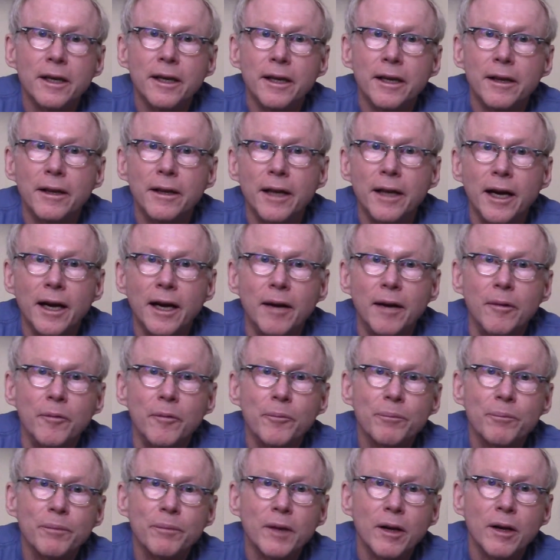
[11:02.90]
that
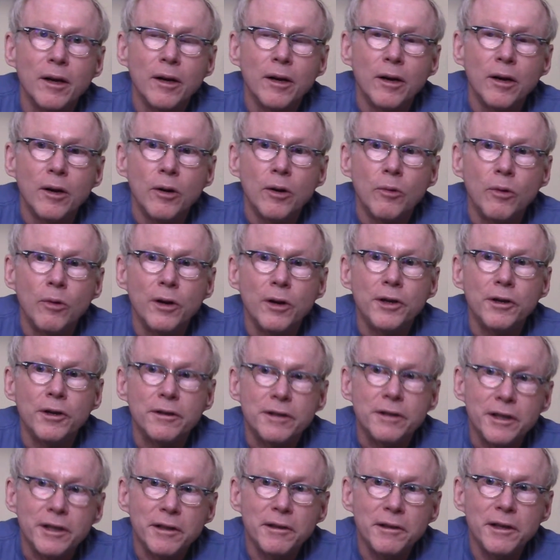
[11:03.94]
when you're
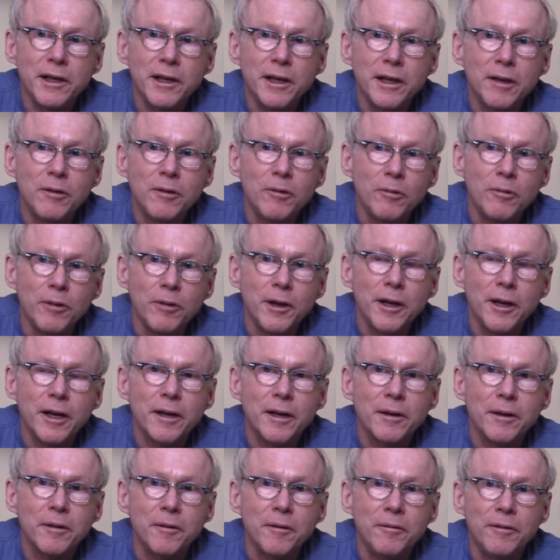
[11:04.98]
dealing
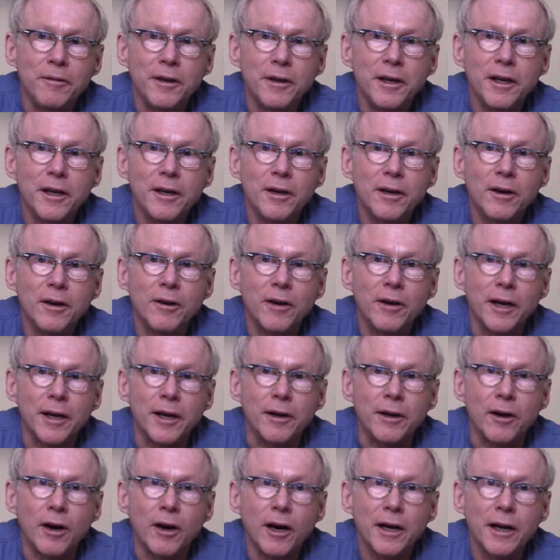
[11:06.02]
with video
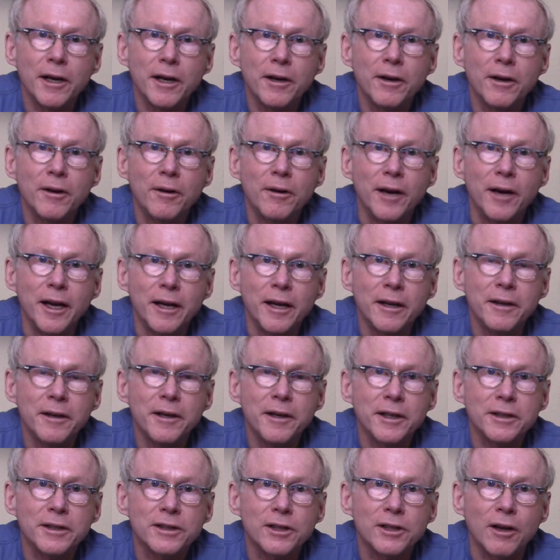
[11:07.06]
and audio
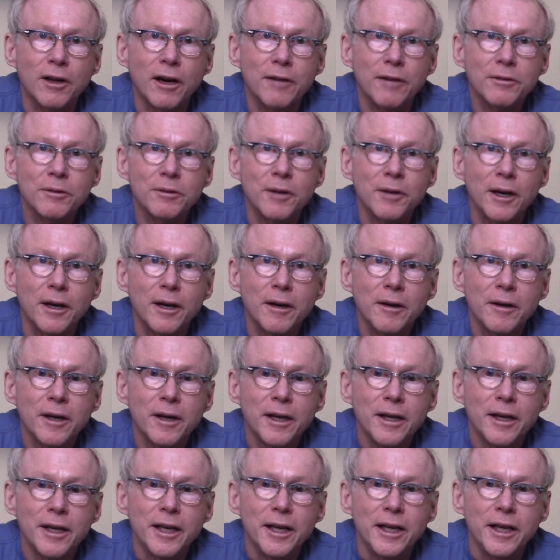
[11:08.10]
editing software,
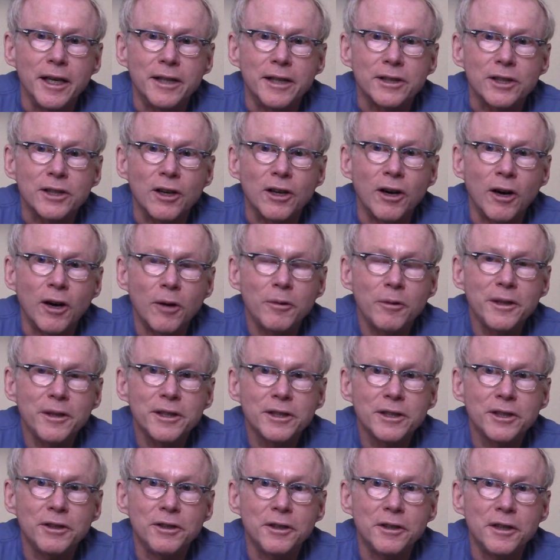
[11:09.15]
it's always
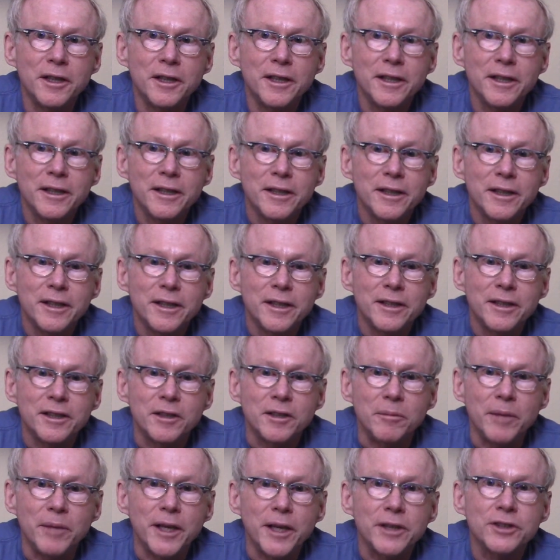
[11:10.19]
good to
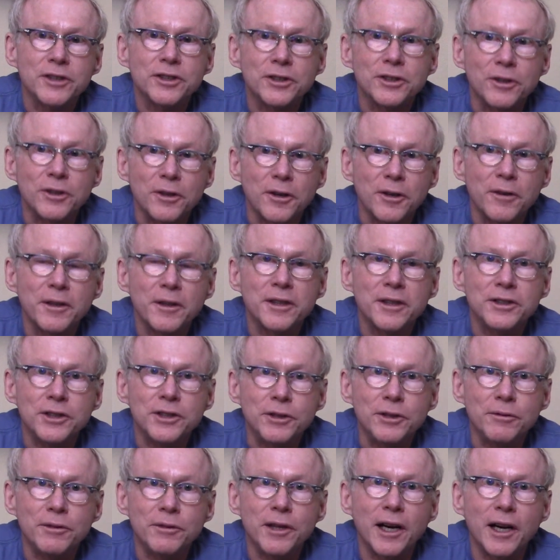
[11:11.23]
make sure that
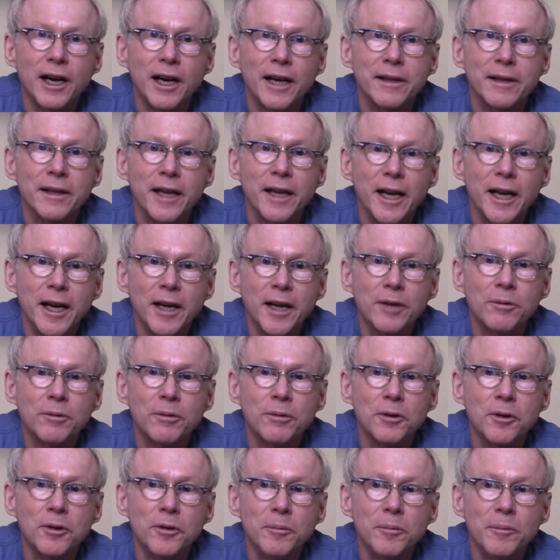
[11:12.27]
you've got the
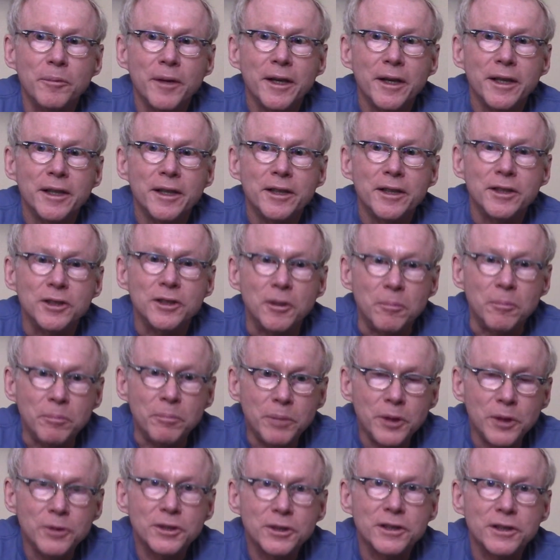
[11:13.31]
headroom to
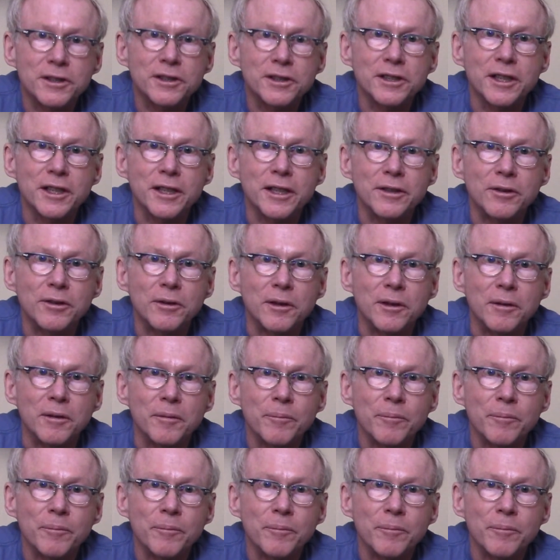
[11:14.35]
boost a signal